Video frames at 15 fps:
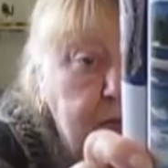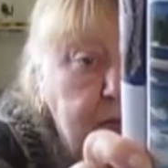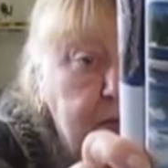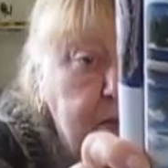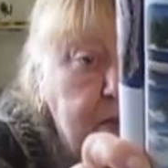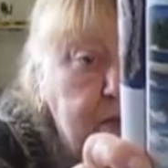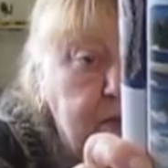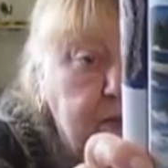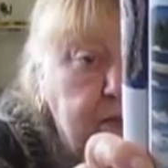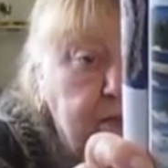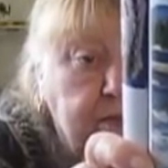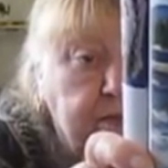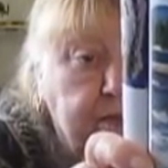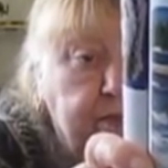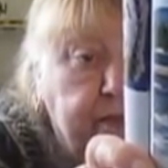
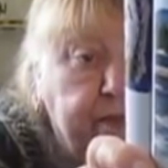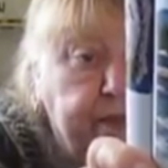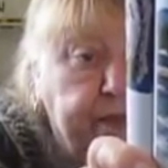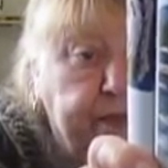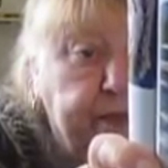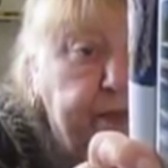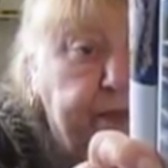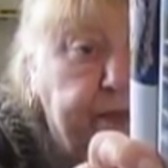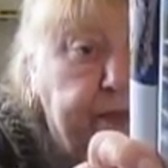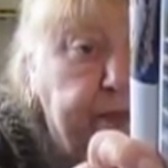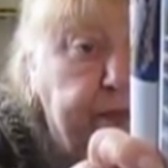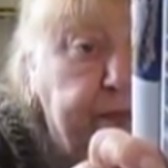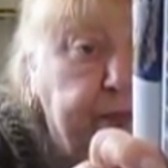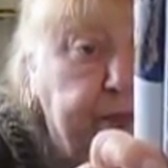Nothing is said.